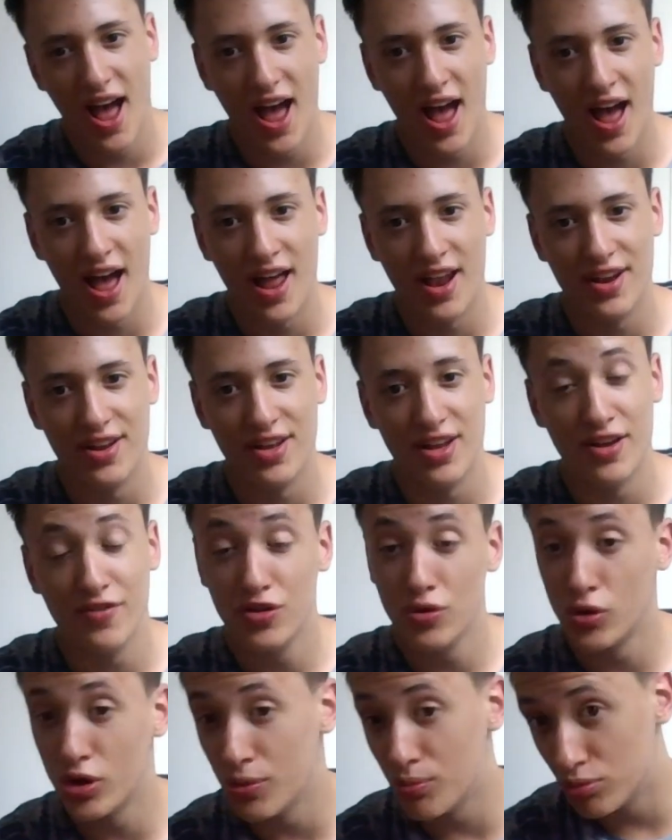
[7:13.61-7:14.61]
And if
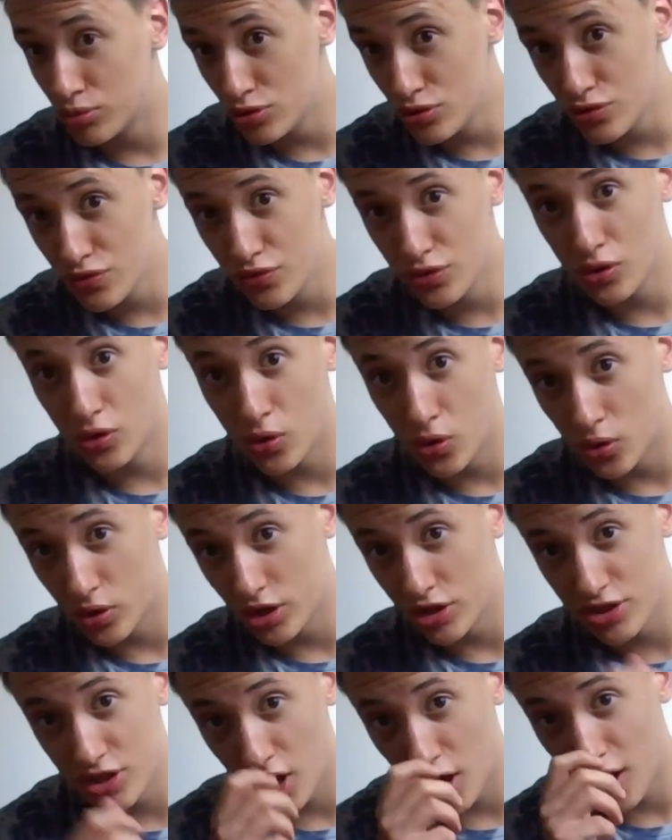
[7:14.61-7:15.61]
you want to improve your
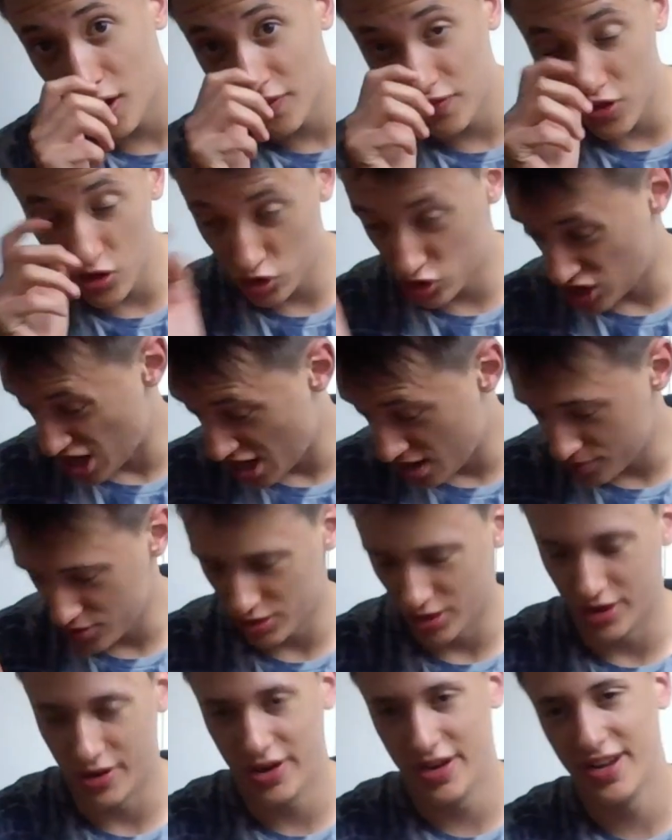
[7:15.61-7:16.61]
guitar
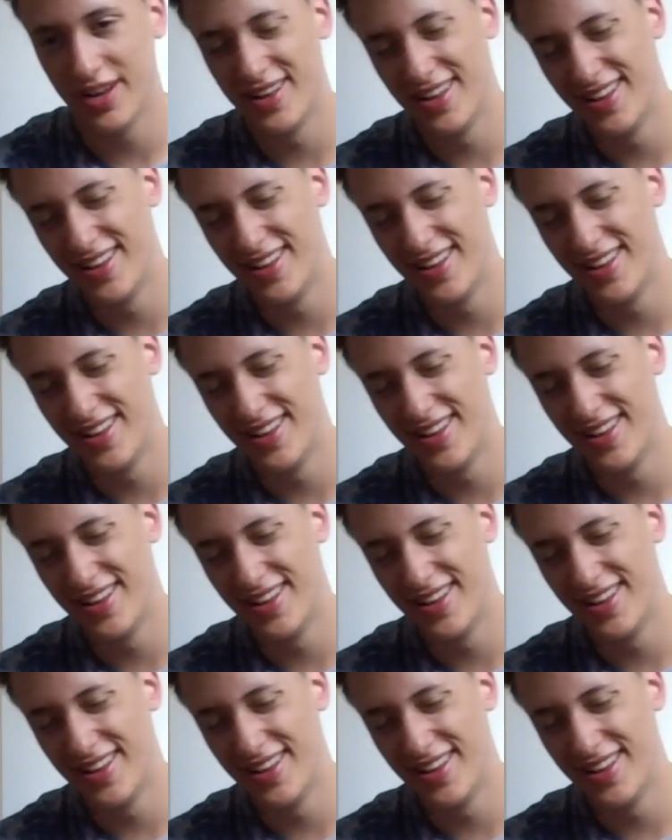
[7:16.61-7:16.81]
vocabulary,